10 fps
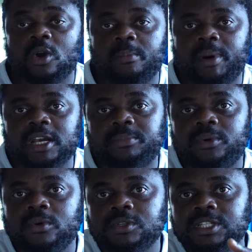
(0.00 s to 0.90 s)
Compact
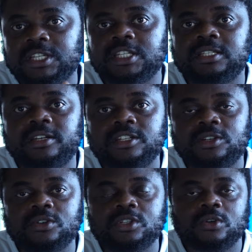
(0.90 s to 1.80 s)
Pro
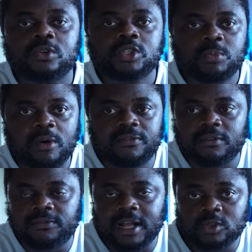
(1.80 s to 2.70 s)
6300 small
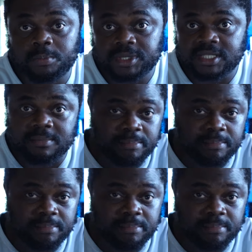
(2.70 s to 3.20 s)
form factor PC.